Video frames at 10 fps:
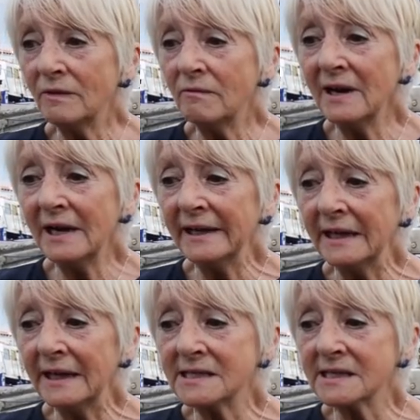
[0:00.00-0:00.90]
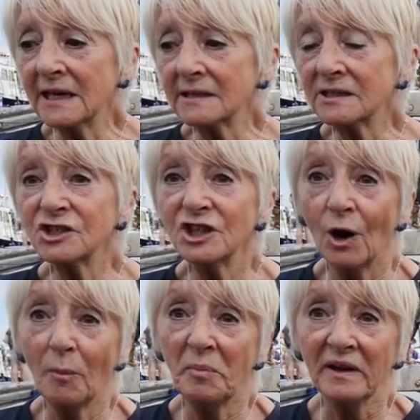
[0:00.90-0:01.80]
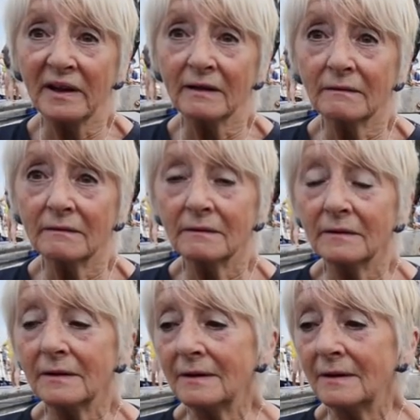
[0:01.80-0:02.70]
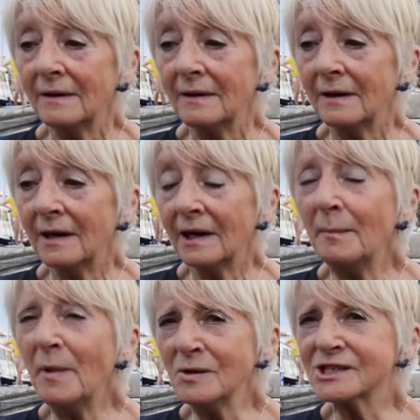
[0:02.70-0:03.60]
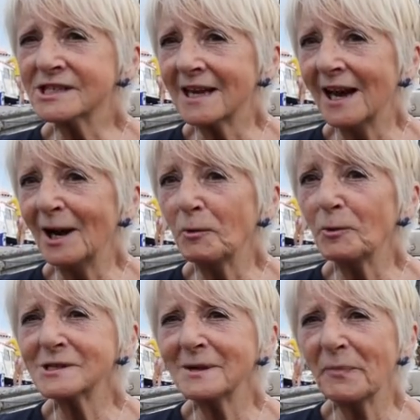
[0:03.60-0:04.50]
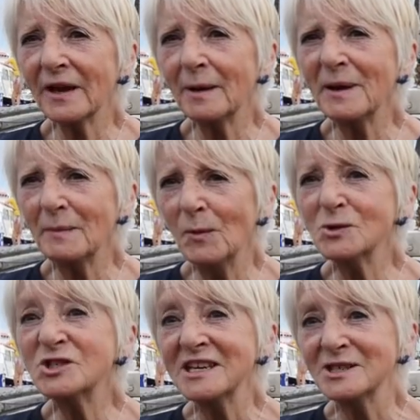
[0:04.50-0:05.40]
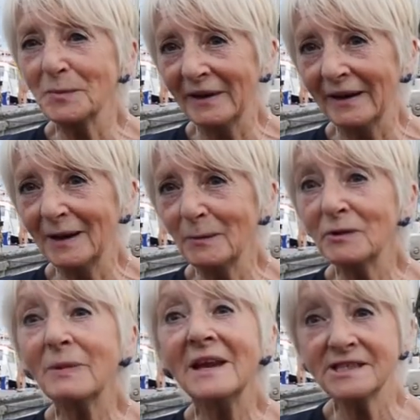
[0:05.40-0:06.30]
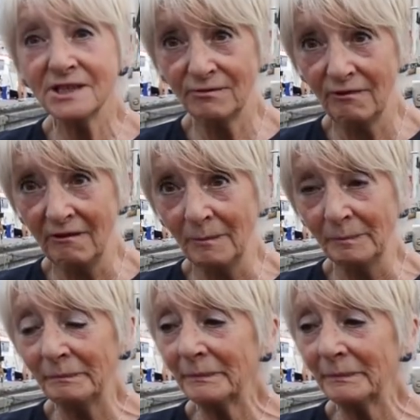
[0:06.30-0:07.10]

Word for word: we really need to get a G R P, a motor sailor or something a bit more gentlemanly with plenty of room.